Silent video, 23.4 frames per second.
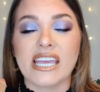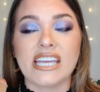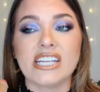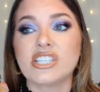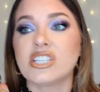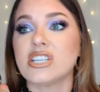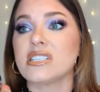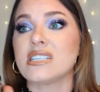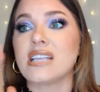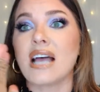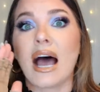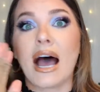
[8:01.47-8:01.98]
It
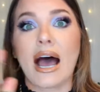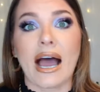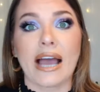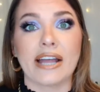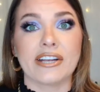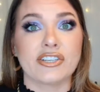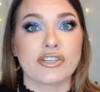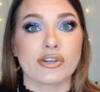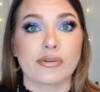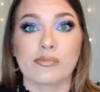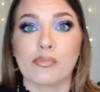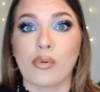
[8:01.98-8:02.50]
just
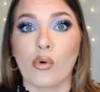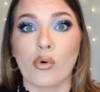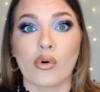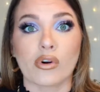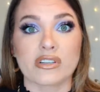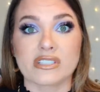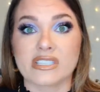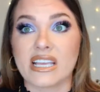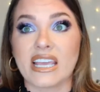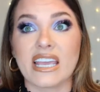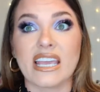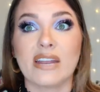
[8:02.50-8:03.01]
hides your
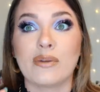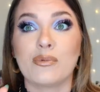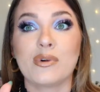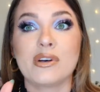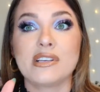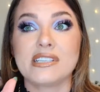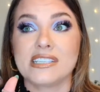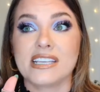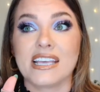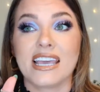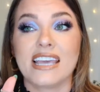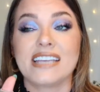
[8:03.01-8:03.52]
pores.
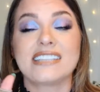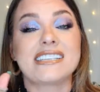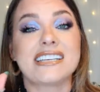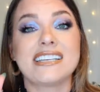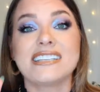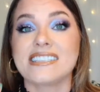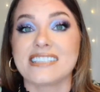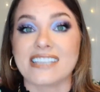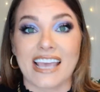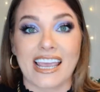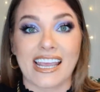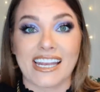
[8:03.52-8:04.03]
It's
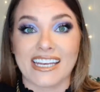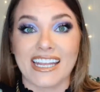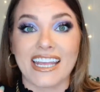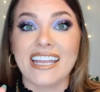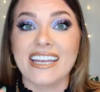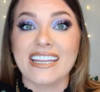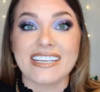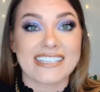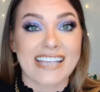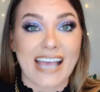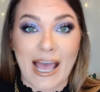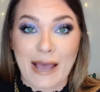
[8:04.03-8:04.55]
insane. It
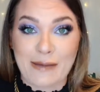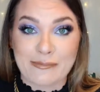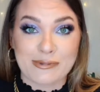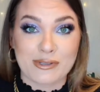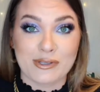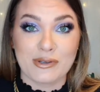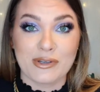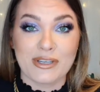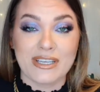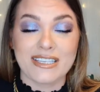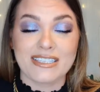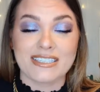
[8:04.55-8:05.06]
is
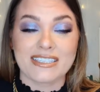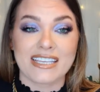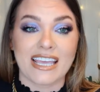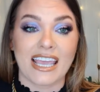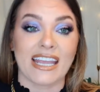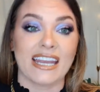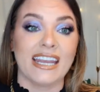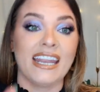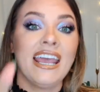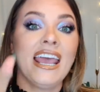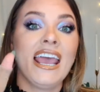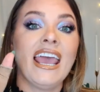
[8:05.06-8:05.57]
absolutely
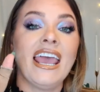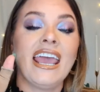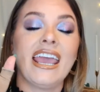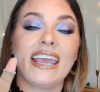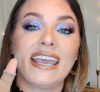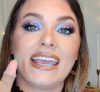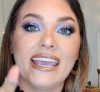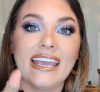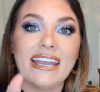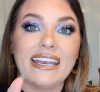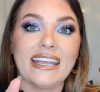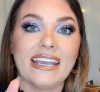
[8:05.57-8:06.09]
insane.
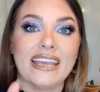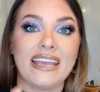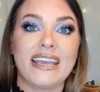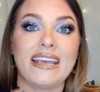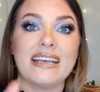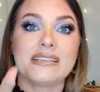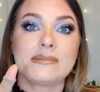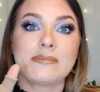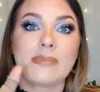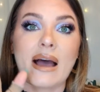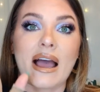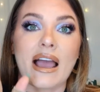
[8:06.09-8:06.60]
It
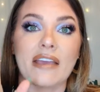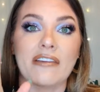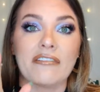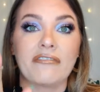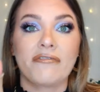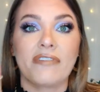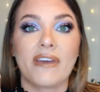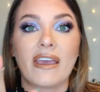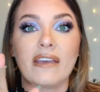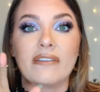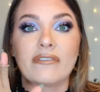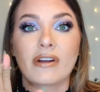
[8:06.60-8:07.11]
is my
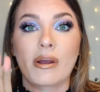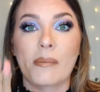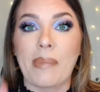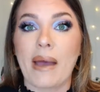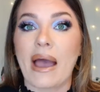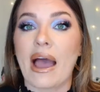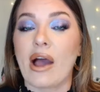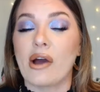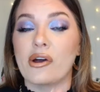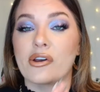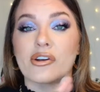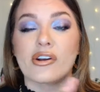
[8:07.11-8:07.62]
favorite
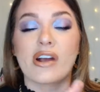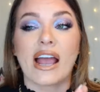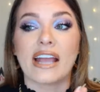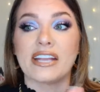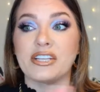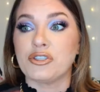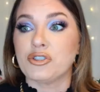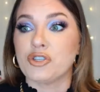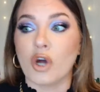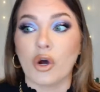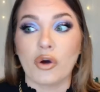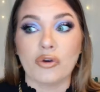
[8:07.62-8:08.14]
powder. I
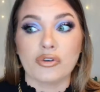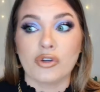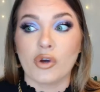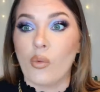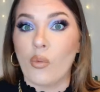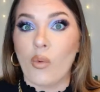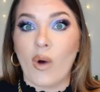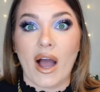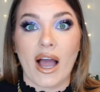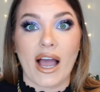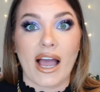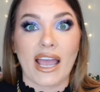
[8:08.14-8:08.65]
don't know
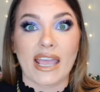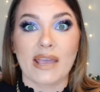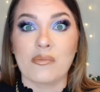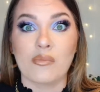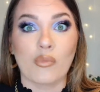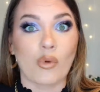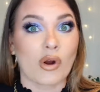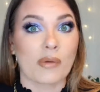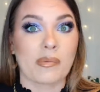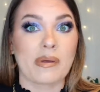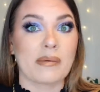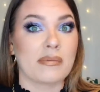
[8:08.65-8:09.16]
why
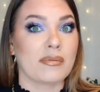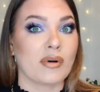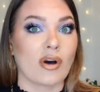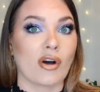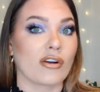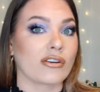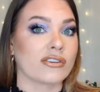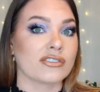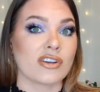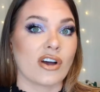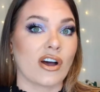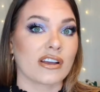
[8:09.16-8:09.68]
more people
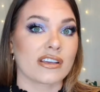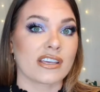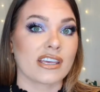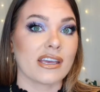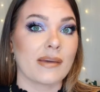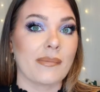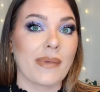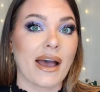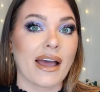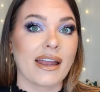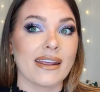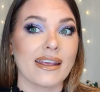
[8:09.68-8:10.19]
aren't talking
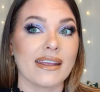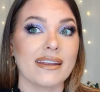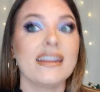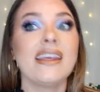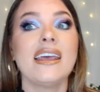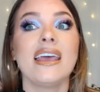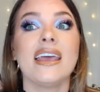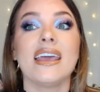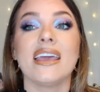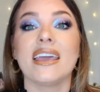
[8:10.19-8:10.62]
about it.